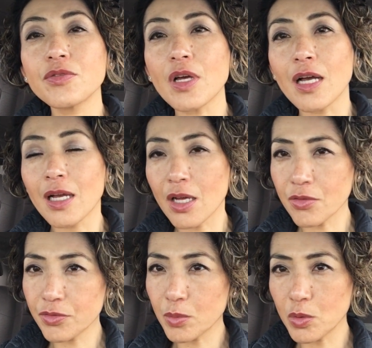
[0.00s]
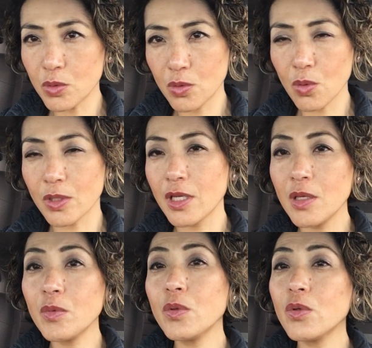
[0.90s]
uncomfortable zone,
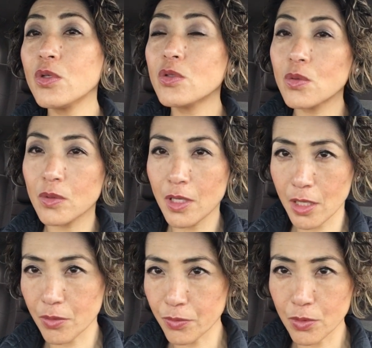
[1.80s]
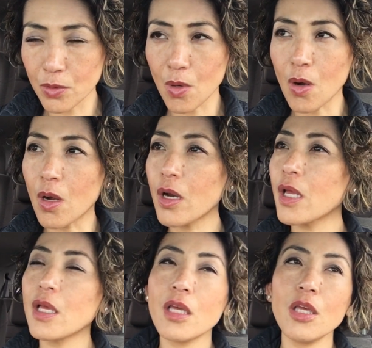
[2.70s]
even though you don't like who you are,
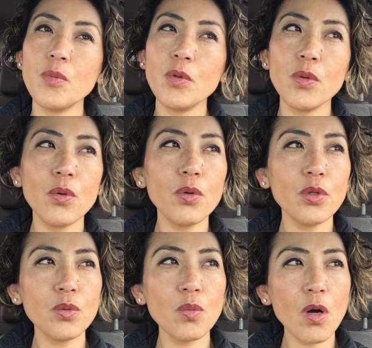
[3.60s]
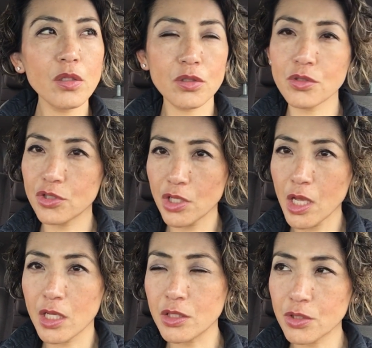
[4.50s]
even though you want to
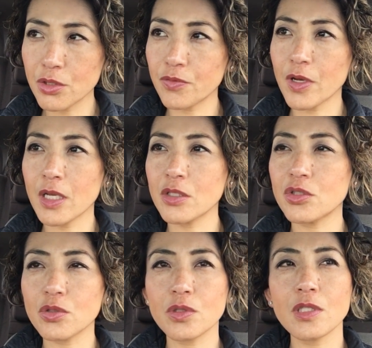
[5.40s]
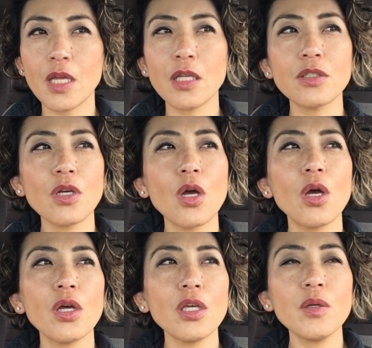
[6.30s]
change your financial state,
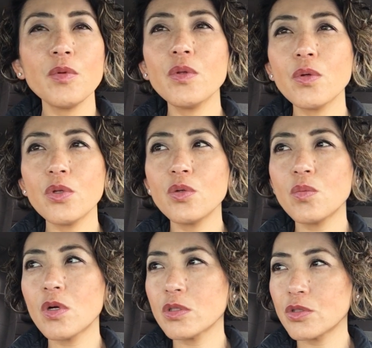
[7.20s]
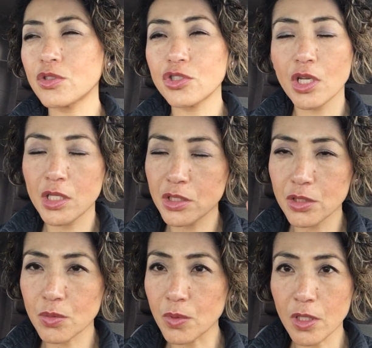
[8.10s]
even though you want to change
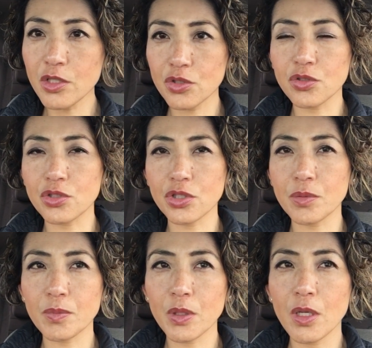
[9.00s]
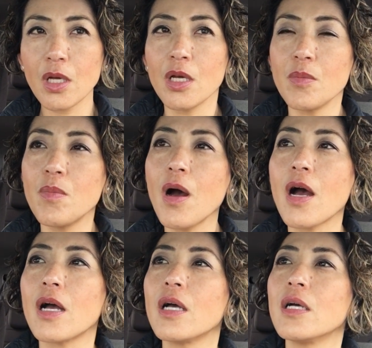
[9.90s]
the relationship. But